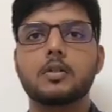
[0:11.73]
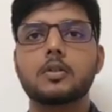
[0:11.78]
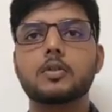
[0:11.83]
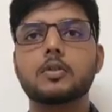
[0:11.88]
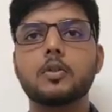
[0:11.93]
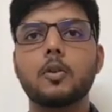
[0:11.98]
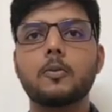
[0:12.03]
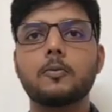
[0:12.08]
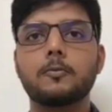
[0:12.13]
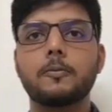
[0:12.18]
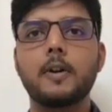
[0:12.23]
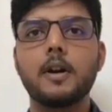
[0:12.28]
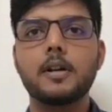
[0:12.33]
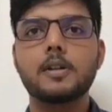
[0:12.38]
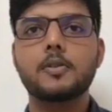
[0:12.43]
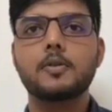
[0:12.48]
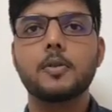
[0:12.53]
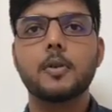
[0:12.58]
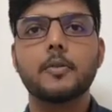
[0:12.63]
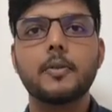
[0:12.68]
So
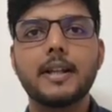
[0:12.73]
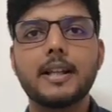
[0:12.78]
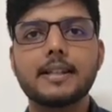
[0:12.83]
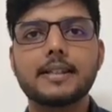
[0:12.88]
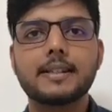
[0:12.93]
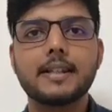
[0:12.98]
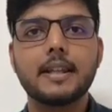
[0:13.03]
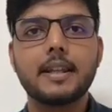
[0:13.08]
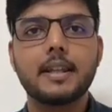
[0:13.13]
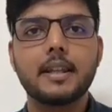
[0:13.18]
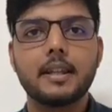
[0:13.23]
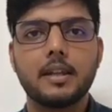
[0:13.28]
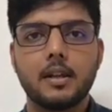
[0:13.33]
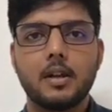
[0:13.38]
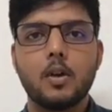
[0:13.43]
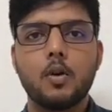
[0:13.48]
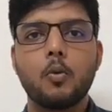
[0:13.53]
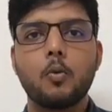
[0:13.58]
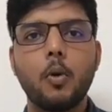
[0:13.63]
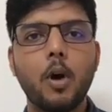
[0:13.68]
first we will see
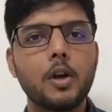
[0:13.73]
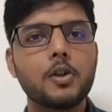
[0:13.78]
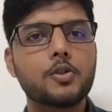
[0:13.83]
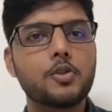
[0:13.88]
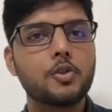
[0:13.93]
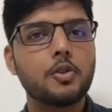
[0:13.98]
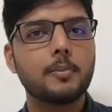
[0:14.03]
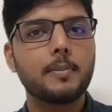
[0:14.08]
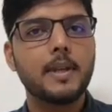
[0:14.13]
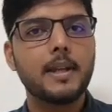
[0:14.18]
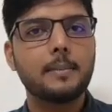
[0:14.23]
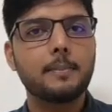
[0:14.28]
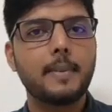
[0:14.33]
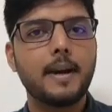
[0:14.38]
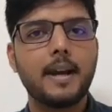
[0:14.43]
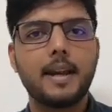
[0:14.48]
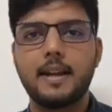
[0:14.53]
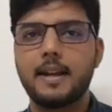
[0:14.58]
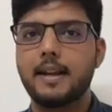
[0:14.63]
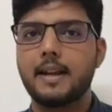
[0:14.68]
what do you mean
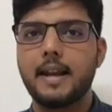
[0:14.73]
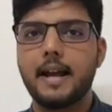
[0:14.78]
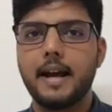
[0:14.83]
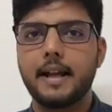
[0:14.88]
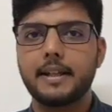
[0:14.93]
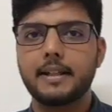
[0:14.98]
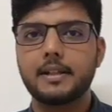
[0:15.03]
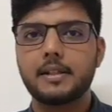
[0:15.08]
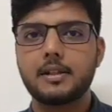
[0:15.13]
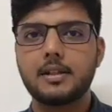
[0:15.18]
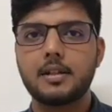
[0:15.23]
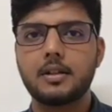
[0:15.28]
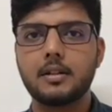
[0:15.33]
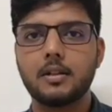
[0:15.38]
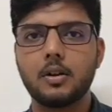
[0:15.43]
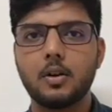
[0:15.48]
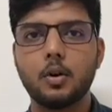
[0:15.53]
by light.